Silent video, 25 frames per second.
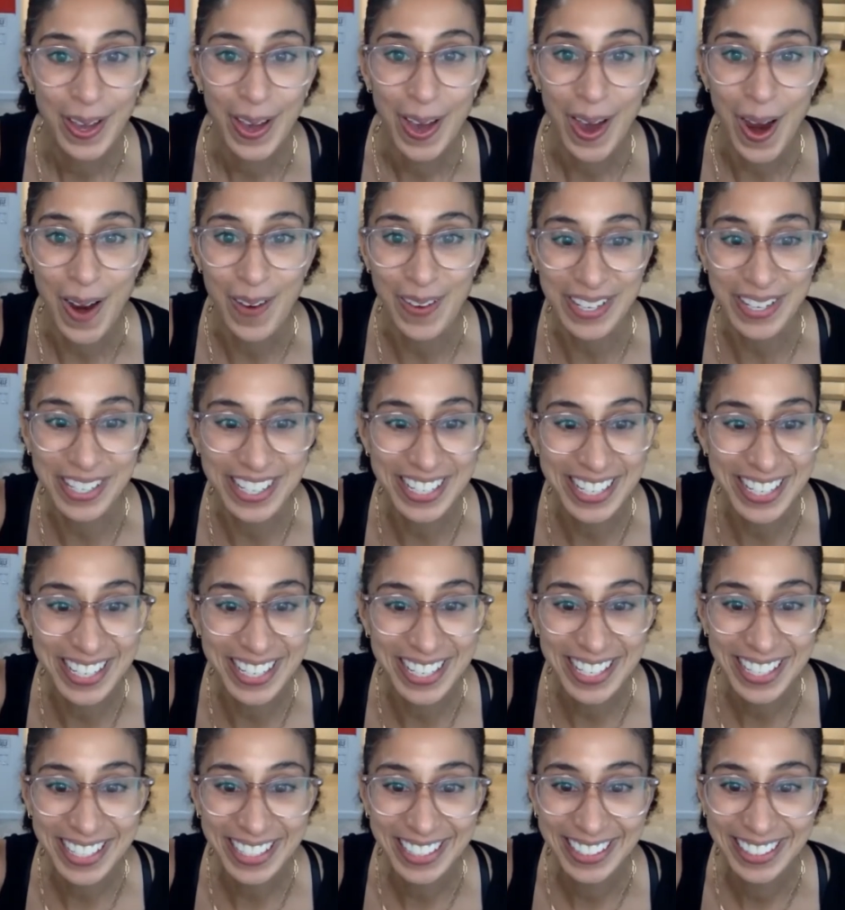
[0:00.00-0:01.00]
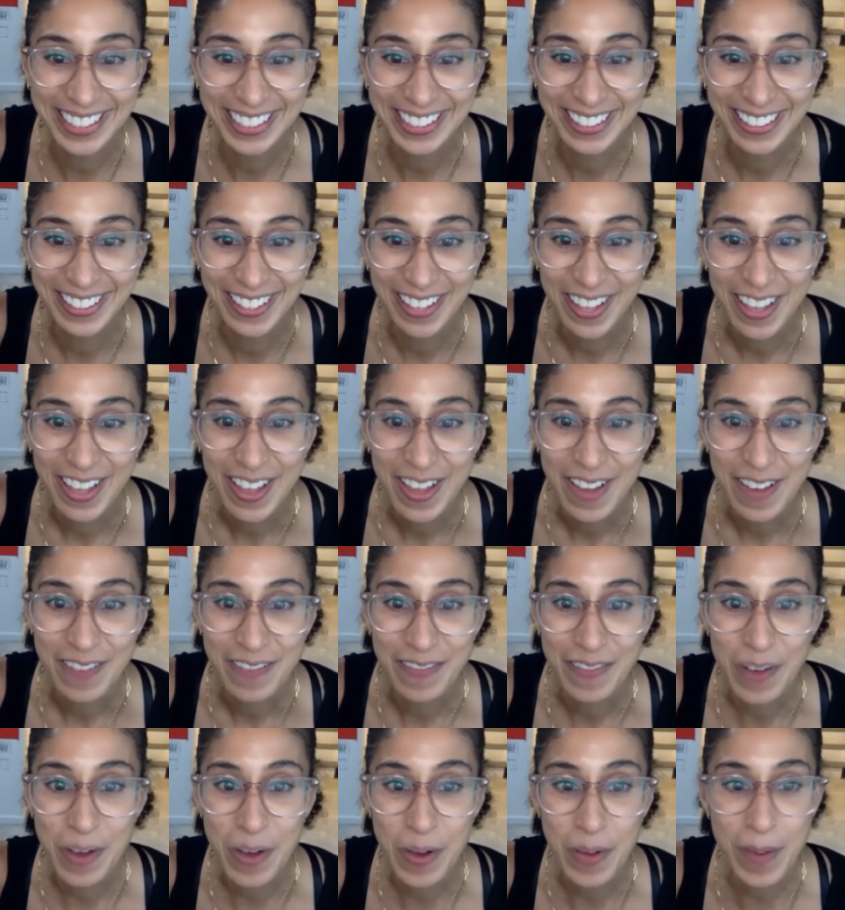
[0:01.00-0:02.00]
Are we good?
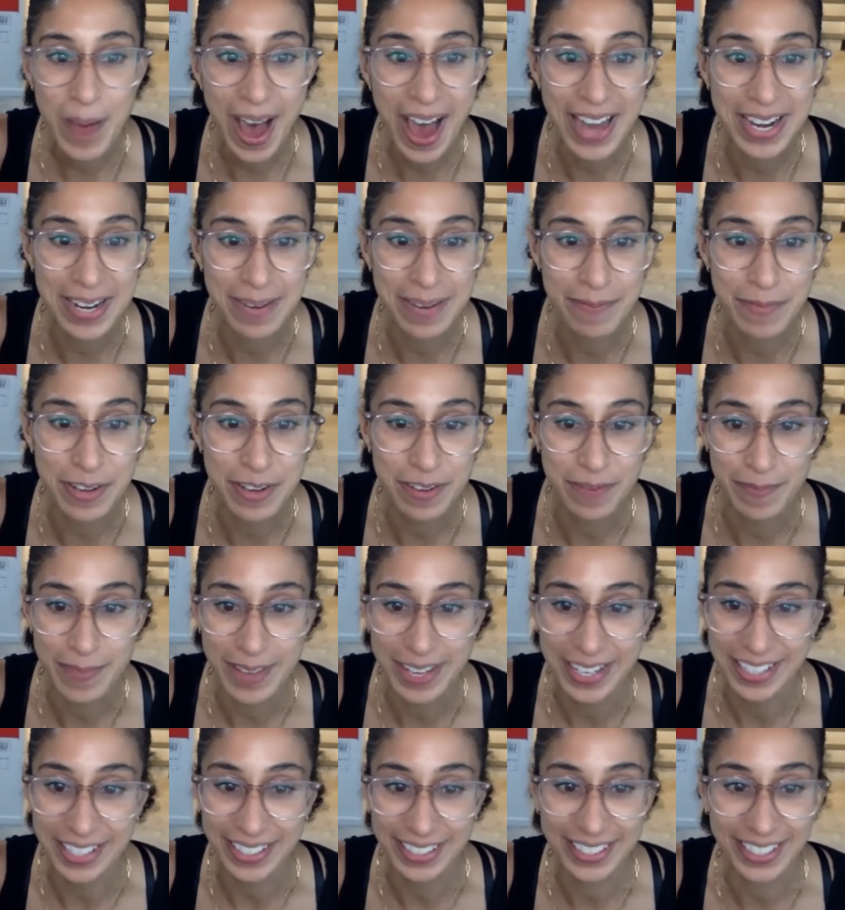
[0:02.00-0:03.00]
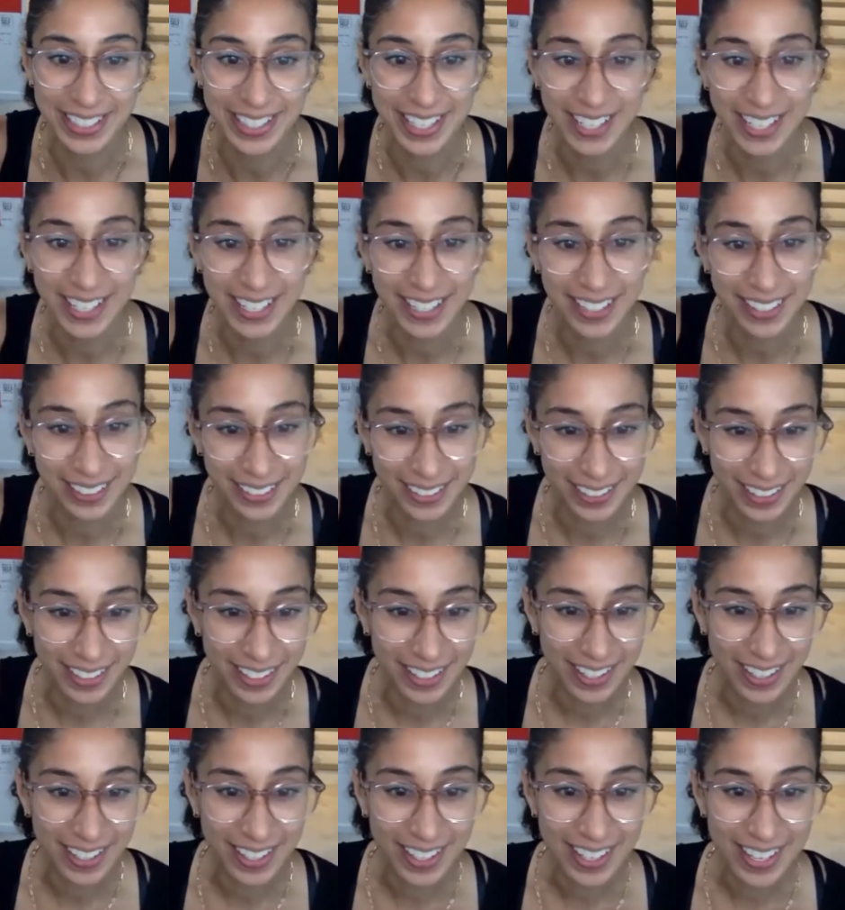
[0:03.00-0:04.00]
Full body movement.
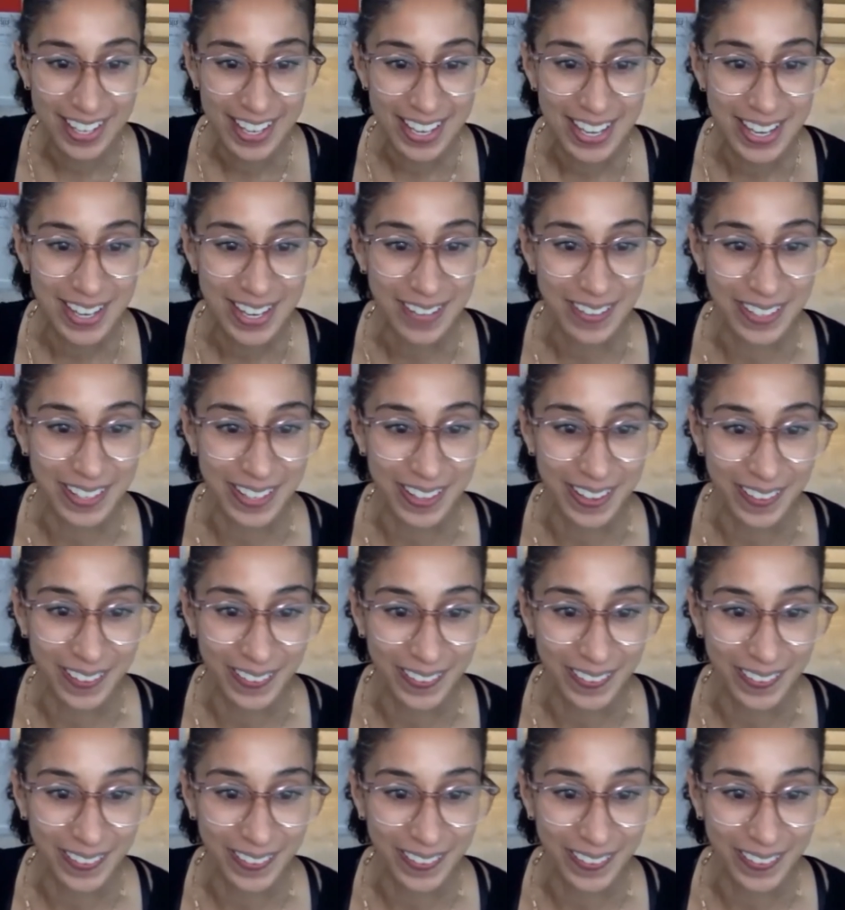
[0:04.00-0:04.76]
Here we go.